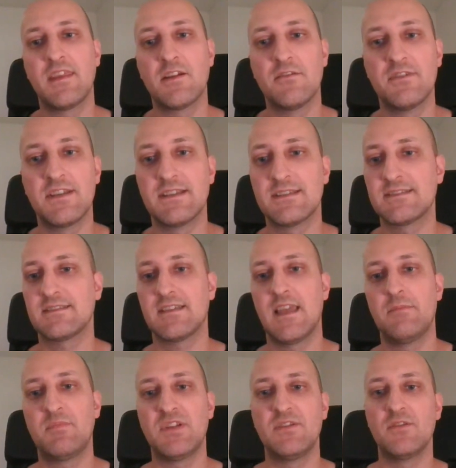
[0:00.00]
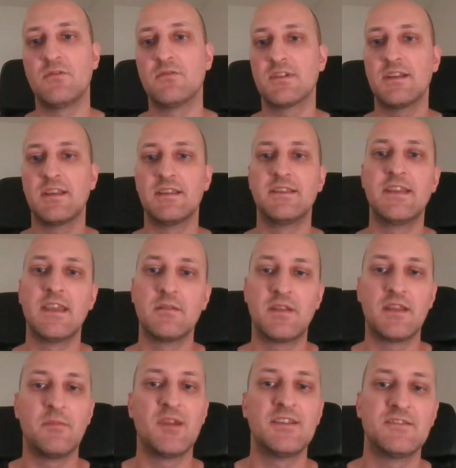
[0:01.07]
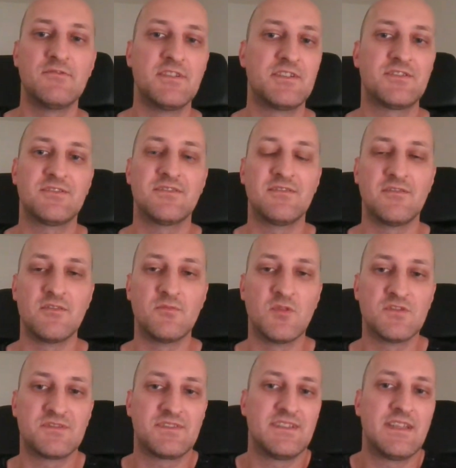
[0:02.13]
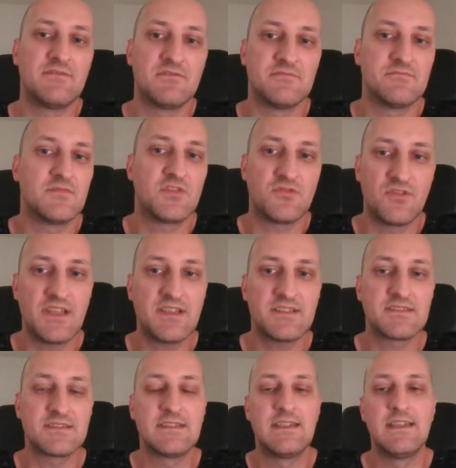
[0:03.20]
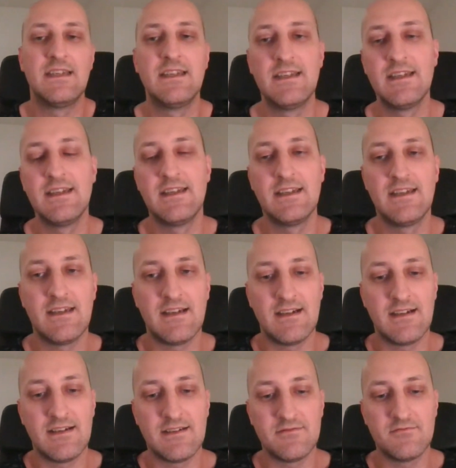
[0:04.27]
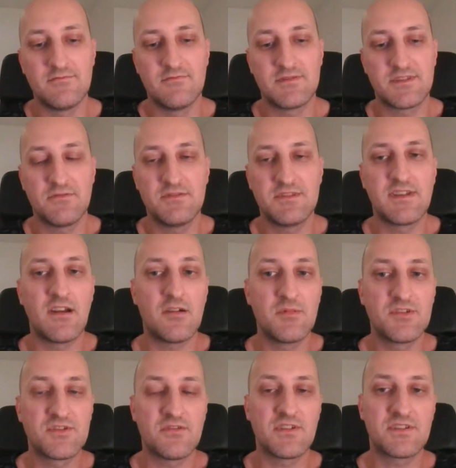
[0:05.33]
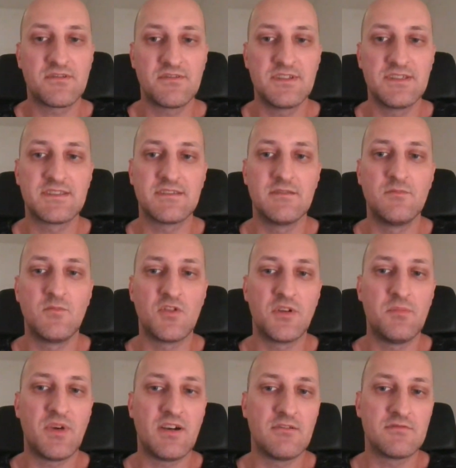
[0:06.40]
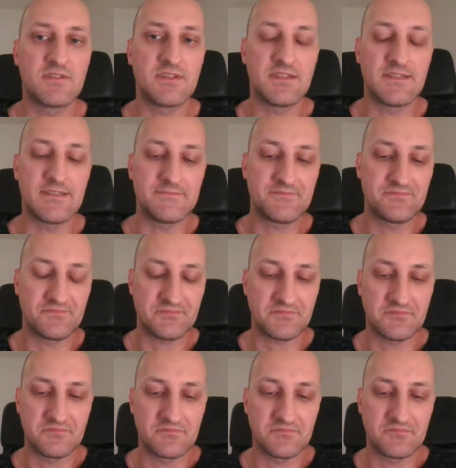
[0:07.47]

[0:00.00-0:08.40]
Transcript: we can think of it as append-only database, which almost never shrinks. So with garbage collector, it's more about